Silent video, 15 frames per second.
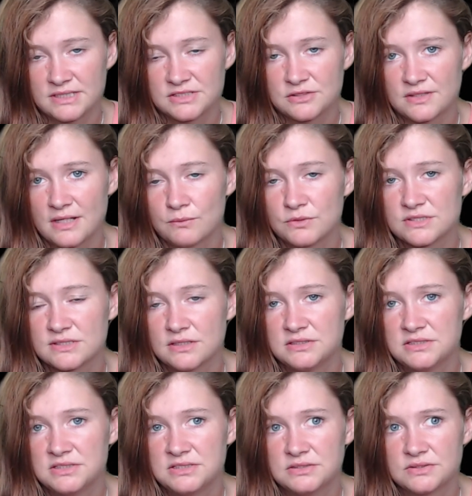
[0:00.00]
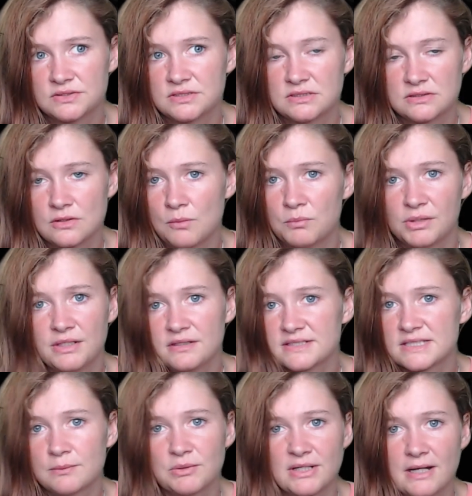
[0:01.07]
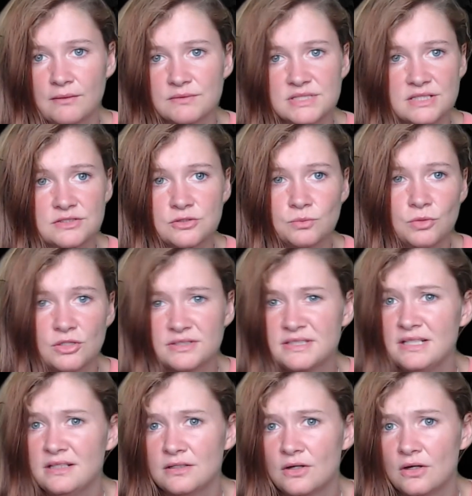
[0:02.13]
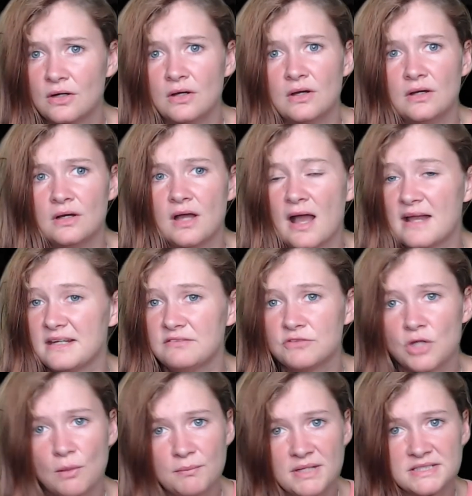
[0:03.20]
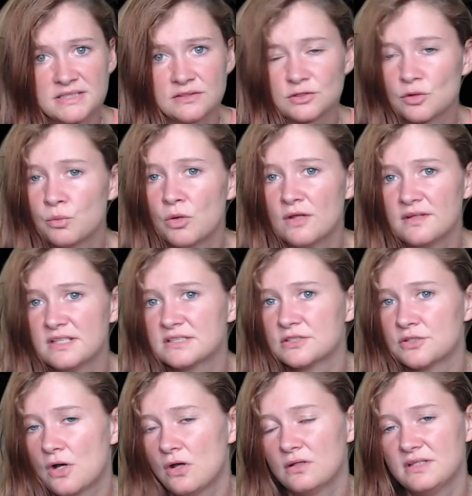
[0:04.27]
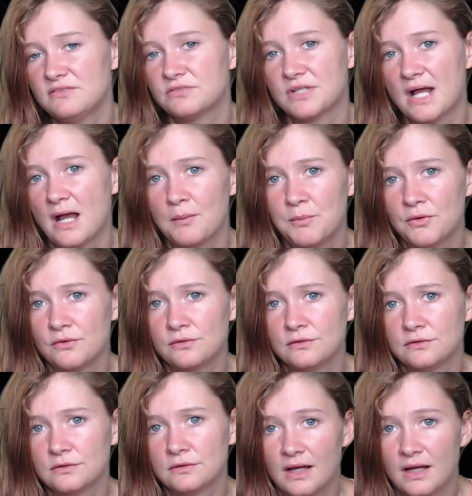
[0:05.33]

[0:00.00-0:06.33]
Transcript: So that was a completely separate county to where Tina had even gone missing to where this had all even happened.